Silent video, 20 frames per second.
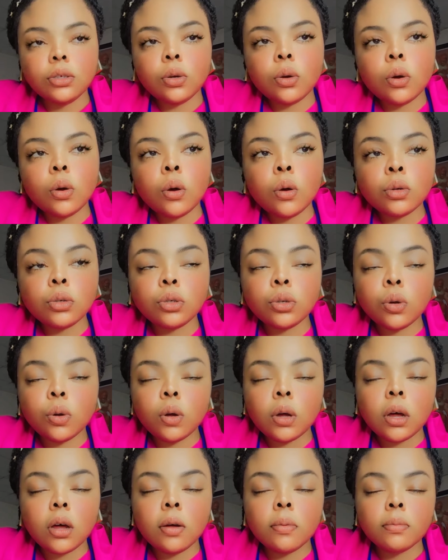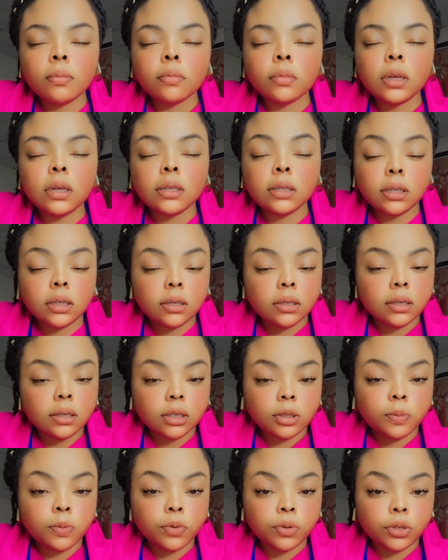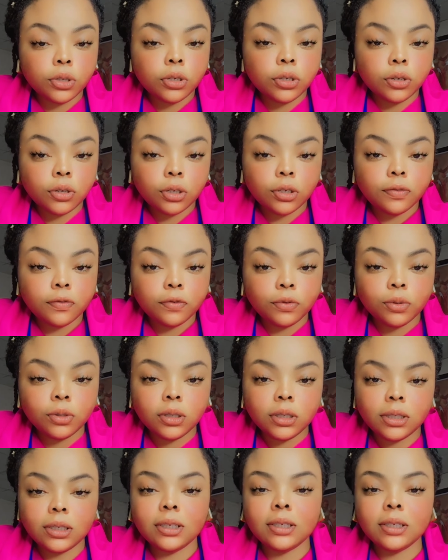you're also eating this proteinous food,